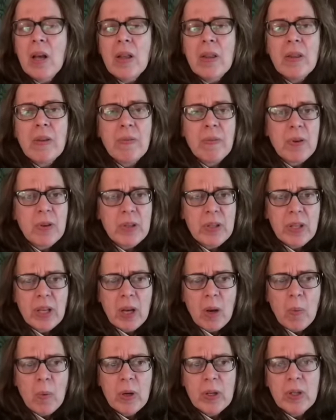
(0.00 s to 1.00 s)
The first
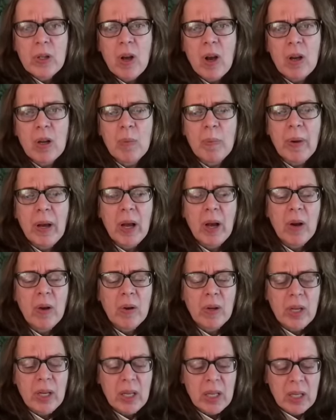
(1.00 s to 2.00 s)
thing I want to talk
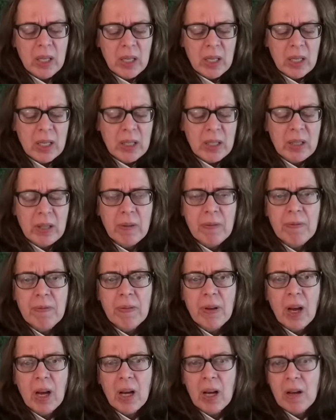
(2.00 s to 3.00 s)
about is the
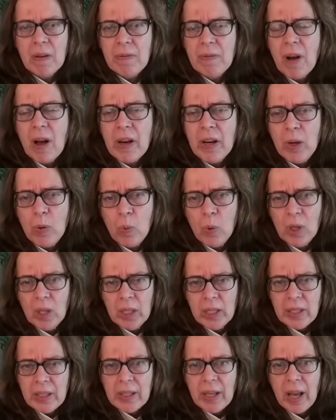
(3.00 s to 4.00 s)
Fani
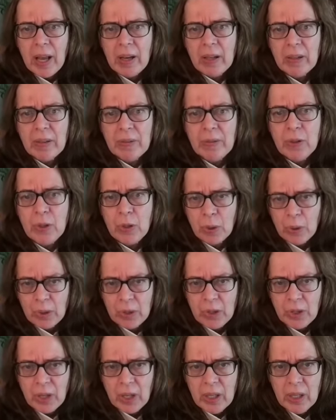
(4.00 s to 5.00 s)
Willis out of
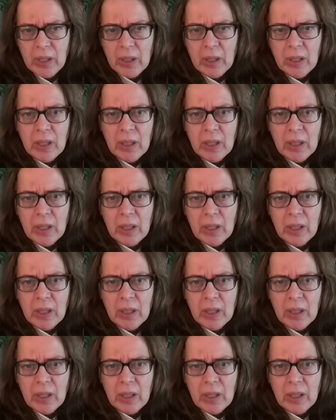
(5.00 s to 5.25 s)
Georgia.